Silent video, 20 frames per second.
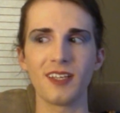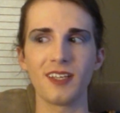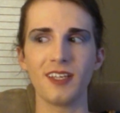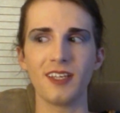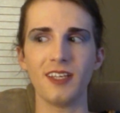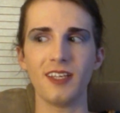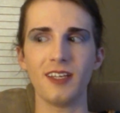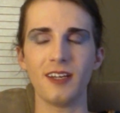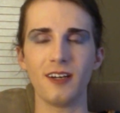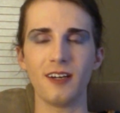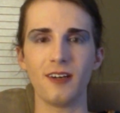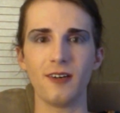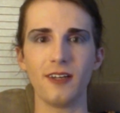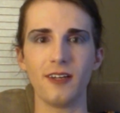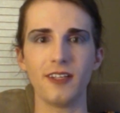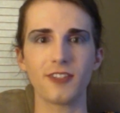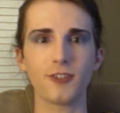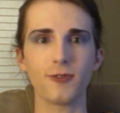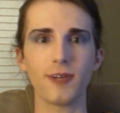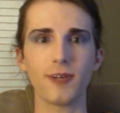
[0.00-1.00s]

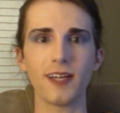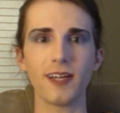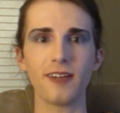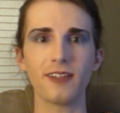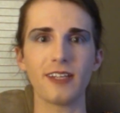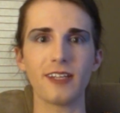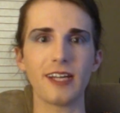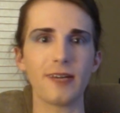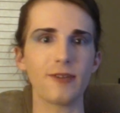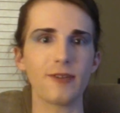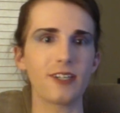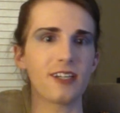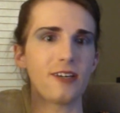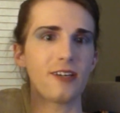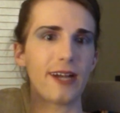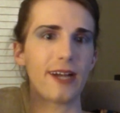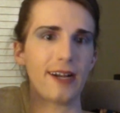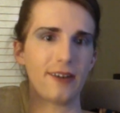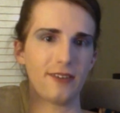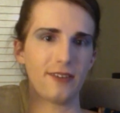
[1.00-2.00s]
it's rare that I would go
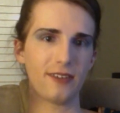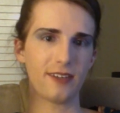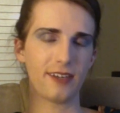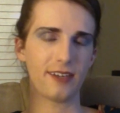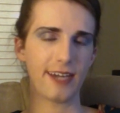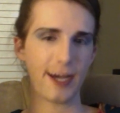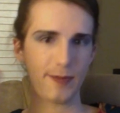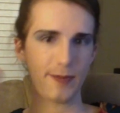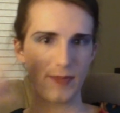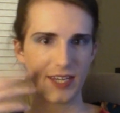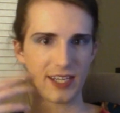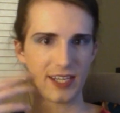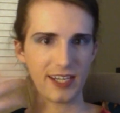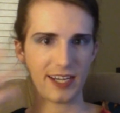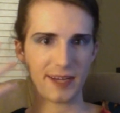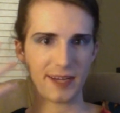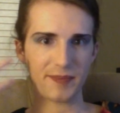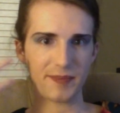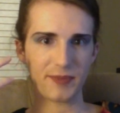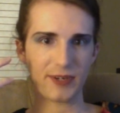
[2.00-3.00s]
out not made
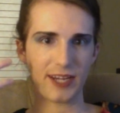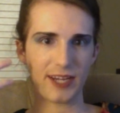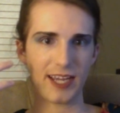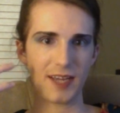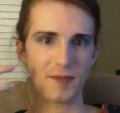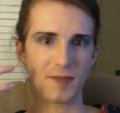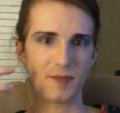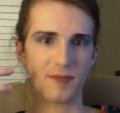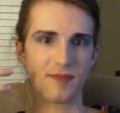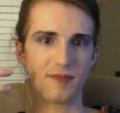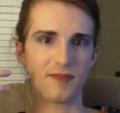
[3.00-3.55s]
up, right?